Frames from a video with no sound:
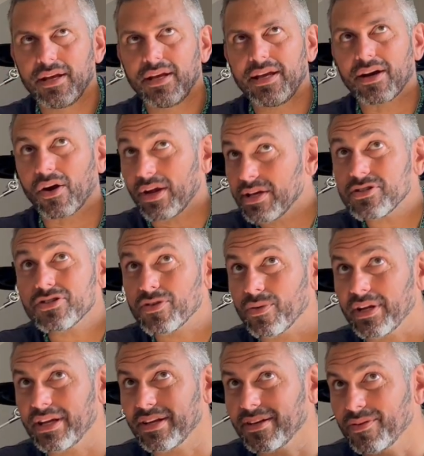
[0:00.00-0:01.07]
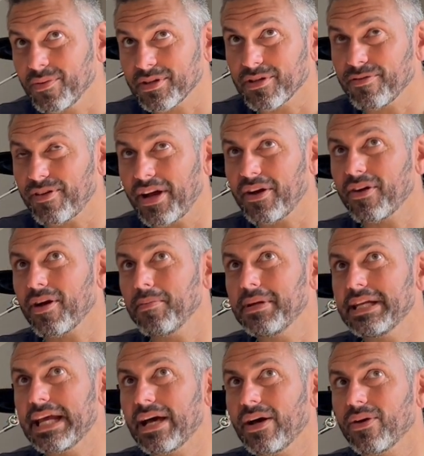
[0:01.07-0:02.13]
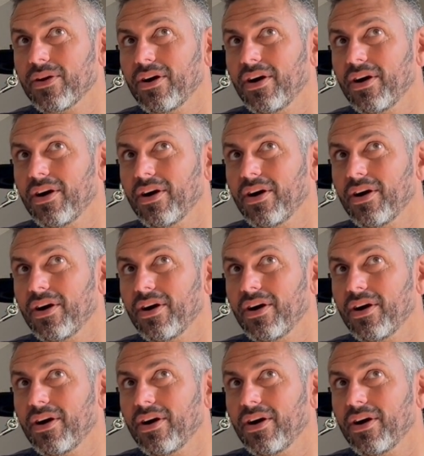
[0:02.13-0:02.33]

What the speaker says: in our history, with the fire coming down